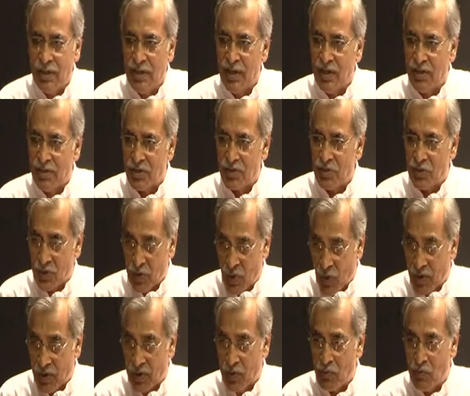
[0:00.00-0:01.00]
and this is
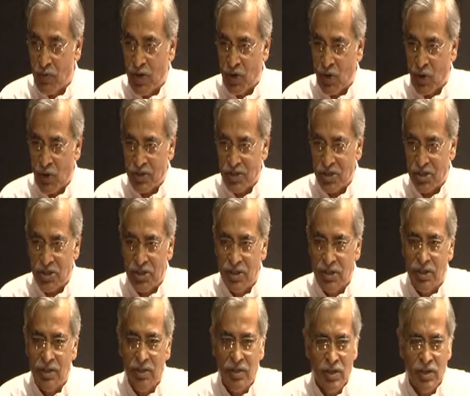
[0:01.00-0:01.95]
going to be launched.